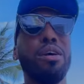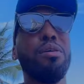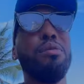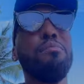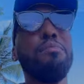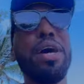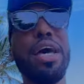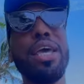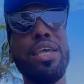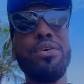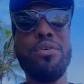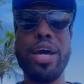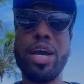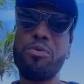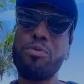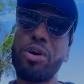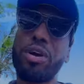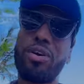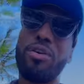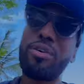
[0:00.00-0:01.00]
man, you ain't
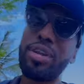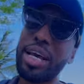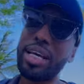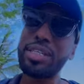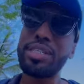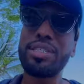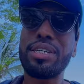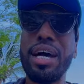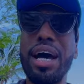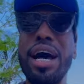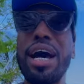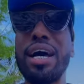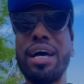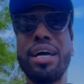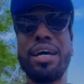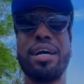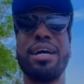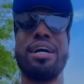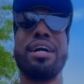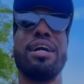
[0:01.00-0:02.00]
work on that shot.
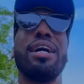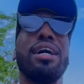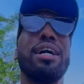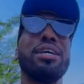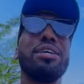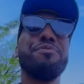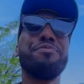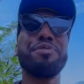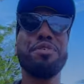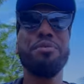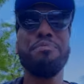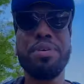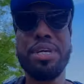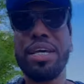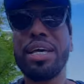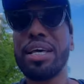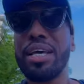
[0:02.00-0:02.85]
You feel me?